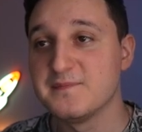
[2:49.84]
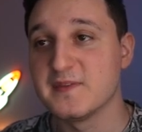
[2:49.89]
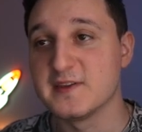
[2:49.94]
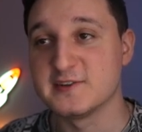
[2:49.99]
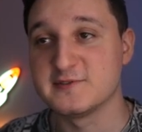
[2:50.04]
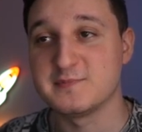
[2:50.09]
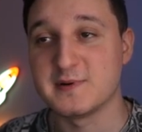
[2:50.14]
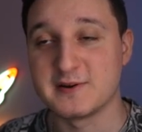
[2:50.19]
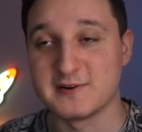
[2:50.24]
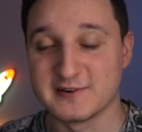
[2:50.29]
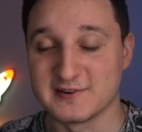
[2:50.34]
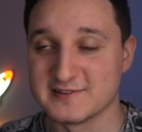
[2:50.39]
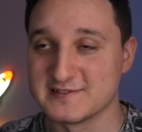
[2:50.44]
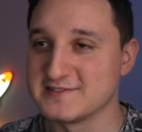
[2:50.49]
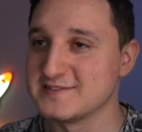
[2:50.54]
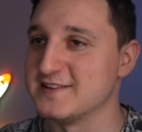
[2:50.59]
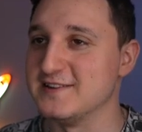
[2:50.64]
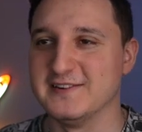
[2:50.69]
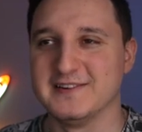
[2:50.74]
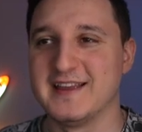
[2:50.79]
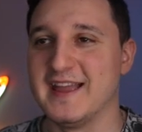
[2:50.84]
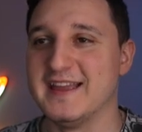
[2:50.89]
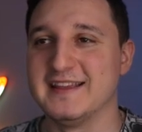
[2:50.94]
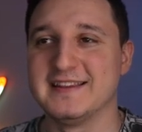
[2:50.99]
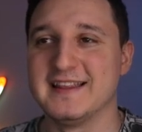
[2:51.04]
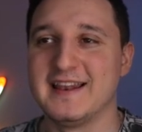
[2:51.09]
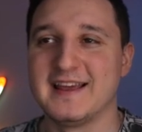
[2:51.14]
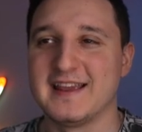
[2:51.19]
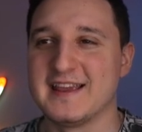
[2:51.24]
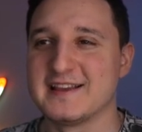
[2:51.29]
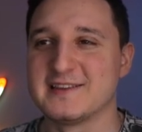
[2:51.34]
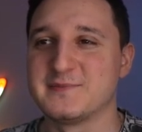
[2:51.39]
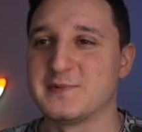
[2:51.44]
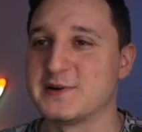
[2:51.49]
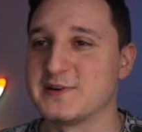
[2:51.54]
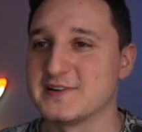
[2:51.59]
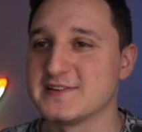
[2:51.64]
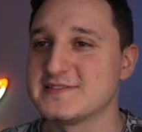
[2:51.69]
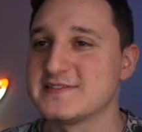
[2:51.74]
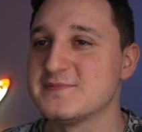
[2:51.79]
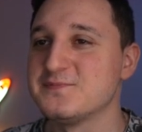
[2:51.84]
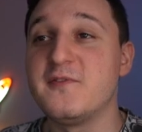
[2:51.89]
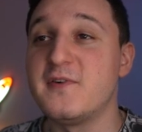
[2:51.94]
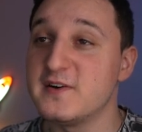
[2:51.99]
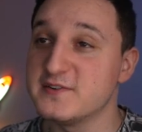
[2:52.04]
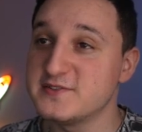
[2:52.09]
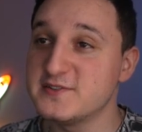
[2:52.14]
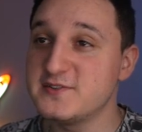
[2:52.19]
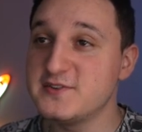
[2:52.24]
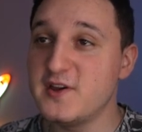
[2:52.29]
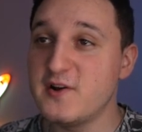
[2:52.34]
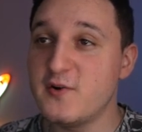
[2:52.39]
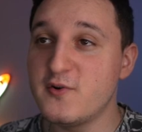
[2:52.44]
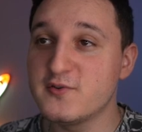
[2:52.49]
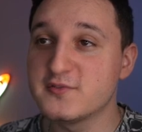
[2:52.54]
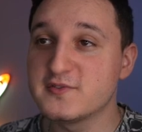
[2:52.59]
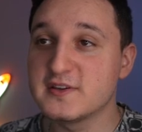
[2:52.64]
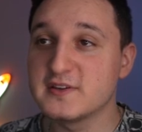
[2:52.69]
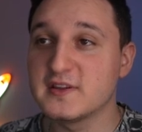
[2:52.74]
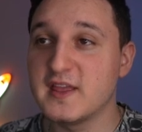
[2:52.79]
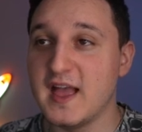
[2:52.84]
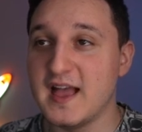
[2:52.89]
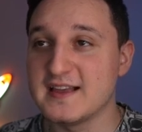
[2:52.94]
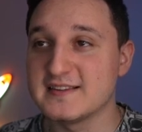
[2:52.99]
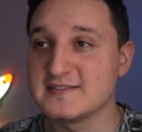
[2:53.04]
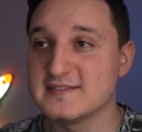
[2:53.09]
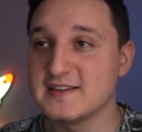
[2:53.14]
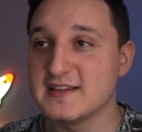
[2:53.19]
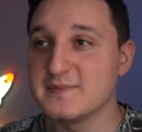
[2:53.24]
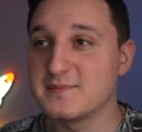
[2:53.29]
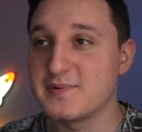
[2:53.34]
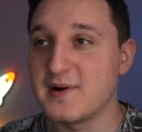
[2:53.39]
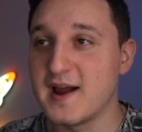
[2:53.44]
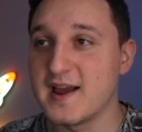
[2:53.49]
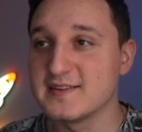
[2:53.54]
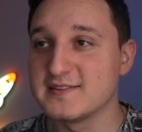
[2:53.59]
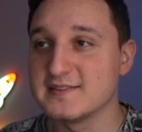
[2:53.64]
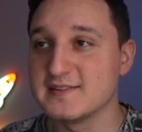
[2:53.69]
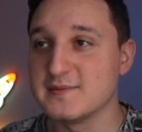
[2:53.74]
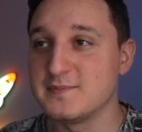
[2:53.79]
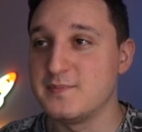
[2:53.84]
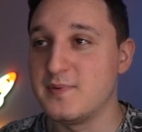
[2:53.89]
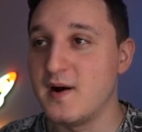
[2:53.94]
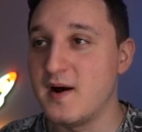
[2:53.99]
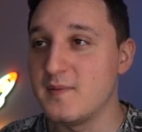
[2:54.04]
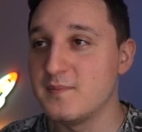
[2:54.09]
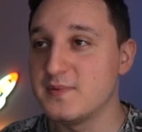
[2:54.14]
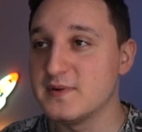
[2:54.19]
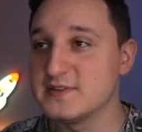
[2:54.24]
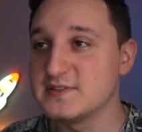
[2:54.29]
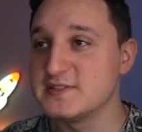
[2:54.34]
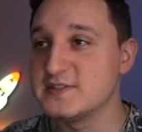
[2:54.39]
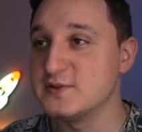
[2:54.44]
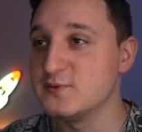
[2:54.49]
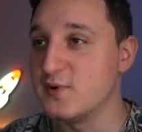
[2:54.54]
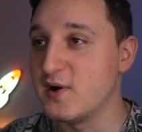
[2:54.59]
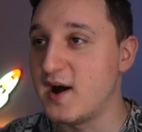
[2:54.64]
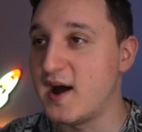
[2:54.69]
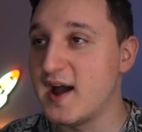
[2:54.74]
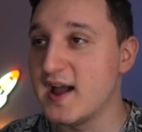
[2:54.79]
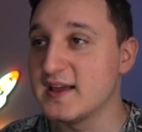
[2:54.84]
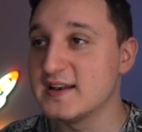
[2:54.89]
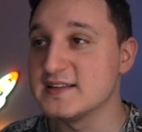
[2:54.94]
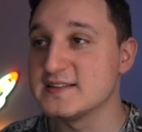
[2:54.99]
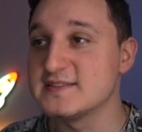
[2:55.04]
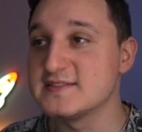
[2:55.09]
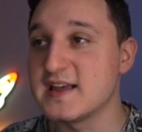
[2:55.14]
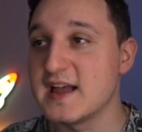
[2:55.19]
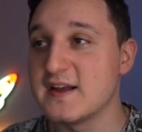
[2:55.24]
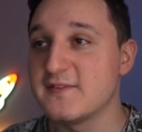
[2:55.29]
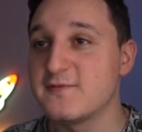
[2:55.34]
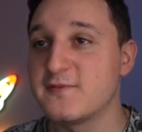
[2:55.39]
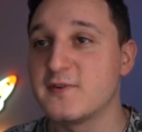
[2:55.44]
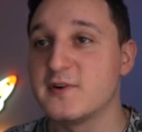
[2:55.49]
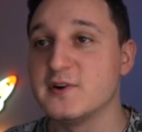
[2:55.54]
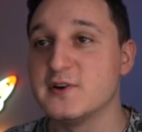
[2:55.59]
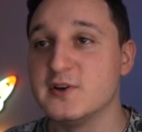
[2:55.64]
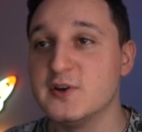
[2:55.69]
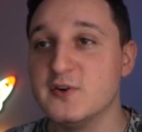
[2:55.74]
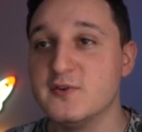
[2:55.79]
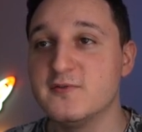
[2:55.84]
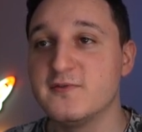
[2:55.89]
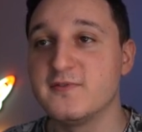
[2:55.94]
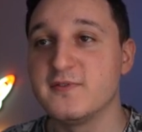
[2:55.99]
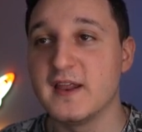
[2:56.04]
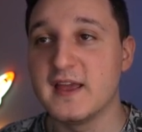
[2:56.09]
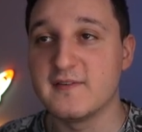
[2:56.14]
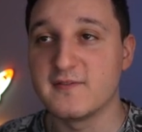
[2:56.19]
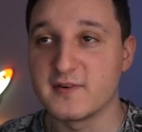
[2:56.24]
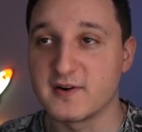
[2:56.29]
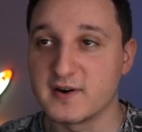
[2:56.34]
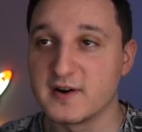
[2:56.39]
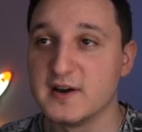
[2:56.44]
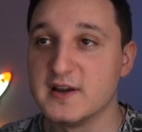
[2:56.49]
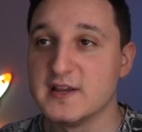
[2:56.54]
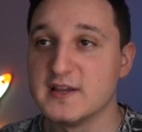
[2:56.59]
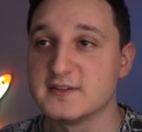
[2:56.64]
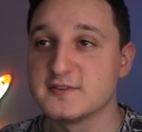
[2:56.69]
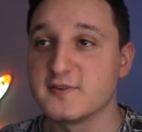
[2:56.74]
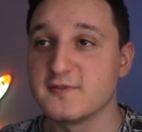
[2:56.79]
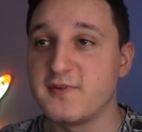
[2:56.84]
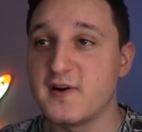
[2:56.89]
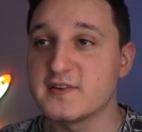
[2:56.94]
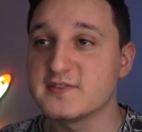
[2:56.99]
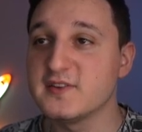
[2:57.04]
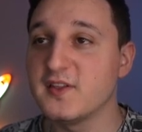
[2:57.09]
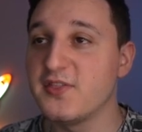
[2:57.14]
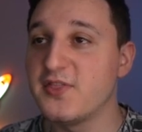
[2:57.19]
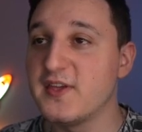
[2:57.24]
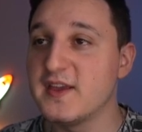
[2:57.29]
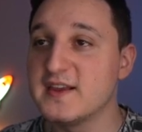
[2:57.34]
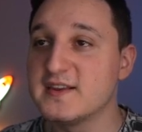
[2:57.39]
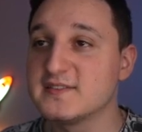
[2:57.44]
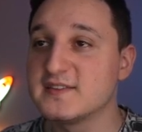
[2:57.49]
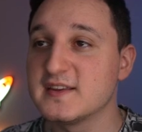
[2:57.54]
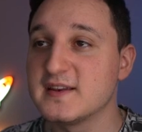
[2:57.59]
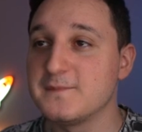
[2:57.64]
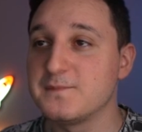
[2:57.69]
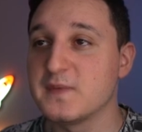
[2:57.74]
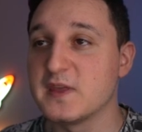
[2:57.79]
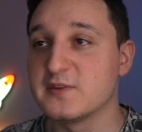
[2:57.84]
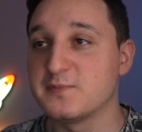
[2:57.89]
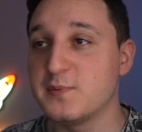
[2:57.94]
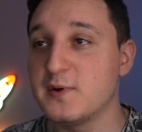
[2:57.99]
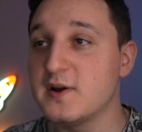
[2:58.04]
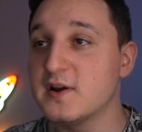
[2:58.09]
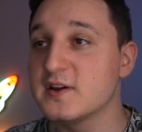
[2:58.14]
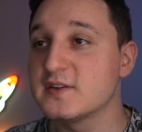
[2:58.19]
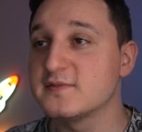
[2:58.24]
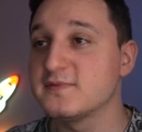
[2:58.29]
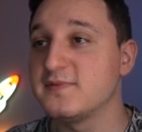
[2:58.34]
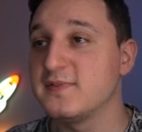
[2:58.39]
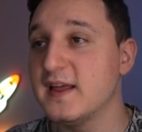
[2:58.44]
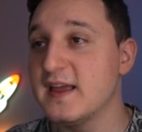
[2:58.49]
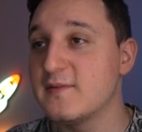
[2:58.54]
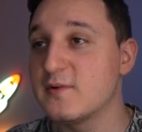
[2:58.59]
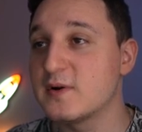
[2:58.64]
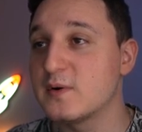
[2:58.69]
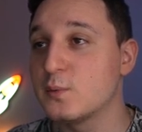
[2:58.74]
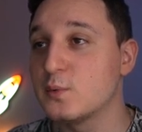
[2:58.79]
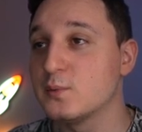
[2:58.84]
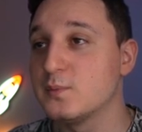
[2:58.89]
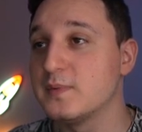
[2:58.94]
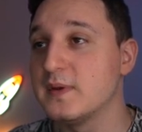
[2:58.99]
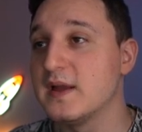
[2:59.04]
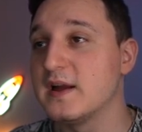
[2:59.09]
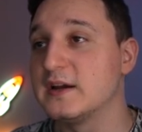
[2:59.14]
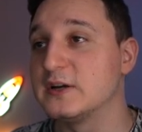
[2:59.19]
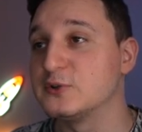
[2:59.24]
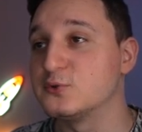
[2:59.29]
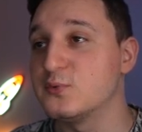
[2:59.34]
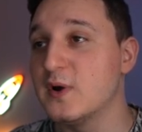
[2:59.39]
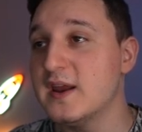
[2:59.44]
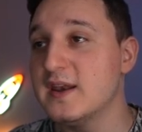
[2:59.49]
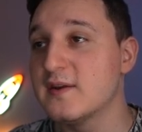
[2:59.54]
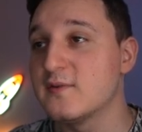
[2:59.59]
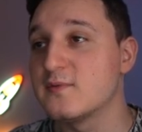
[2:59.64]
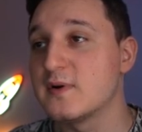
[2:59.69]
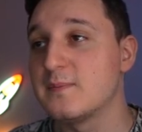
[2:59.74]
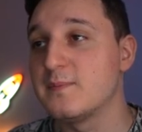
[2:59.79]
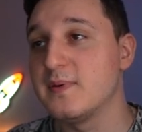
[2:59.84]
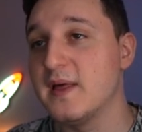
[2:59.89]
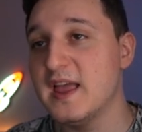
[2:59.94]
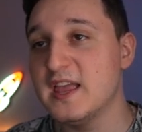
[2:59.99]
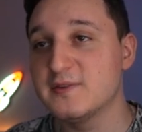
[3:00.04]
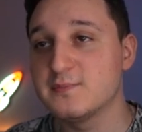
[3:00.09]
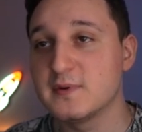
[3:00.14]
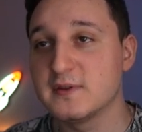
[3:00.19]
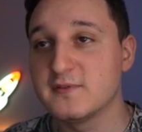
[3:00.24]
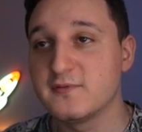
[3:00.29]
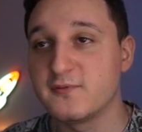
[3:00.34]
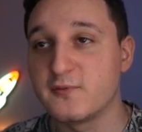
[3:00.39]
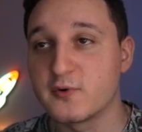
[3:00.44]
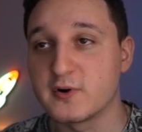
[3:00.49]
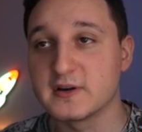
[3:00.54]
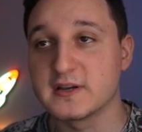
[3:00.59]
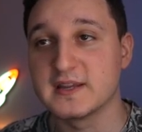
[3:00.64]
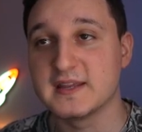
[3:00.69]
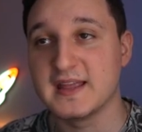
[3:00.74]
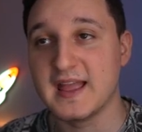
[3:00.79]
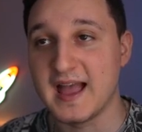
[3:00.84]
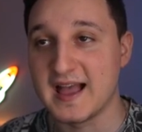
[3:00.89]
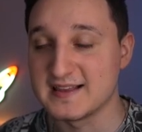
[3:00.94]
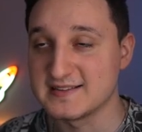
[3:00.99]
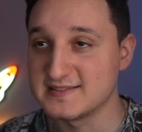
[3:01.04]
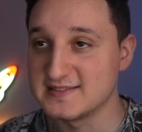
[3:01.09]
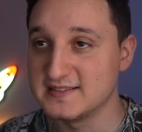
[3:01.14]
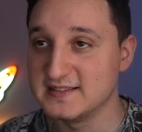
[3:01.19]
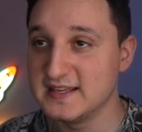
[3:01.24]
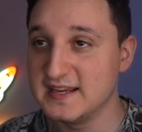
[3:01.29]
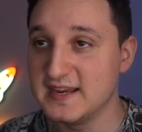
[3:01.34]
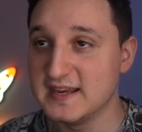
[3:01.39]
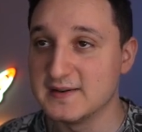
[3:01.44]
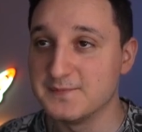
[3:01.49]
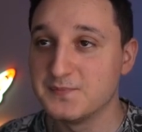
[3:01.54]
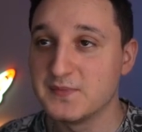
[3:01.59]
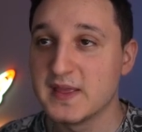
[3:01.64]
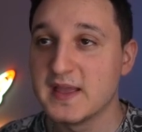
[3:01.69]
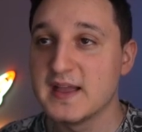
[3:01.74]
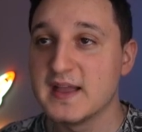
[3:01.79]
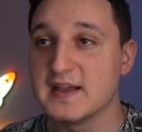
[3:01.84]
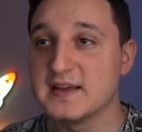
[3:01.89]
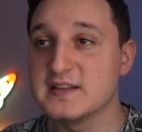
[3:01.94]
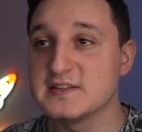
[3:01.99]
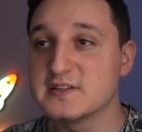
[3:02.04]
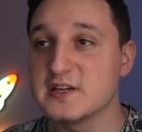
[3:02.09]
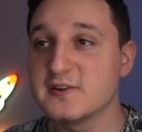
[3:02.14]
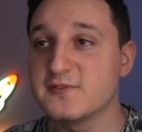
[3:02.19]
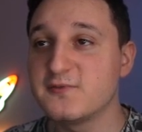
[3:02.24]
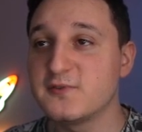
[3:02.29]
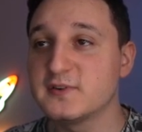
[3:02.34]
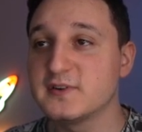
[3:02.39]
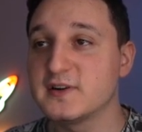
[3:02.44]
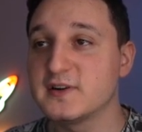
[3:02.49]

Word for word: asparagus." Okay, they like asparagus. "Fuzzle knows that gasoline price at the pump is too high. It is time for a new flavor. So Fuzzle thinks that asparagus flavor will be a great replacement for gasoline. It is good for